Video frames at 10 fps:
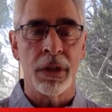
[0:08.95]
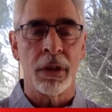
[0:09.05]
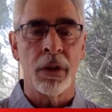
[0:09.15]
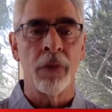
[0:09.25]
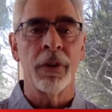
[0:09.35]

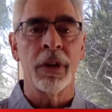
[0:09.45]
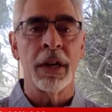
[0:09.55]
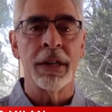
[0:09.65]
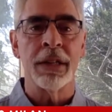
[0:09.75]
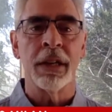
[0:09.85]
COVID
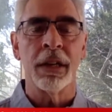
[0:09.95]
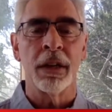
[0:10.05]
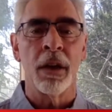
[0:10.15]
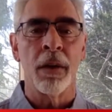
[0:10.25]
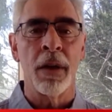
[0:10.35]
19
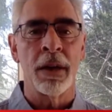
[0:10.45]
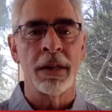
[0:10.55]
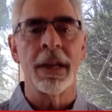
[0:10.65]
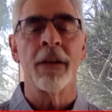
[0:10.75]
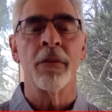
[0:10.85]
uh, and
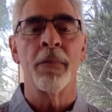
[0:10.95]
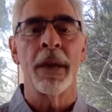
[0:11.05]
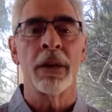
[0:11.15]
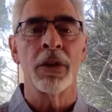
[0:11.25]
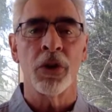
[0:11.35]
town
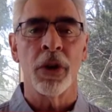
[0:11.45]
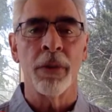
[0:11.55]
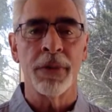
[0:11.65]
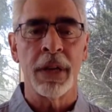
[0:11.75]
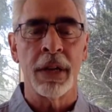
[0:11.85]
manager
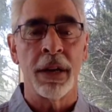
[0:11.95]
update.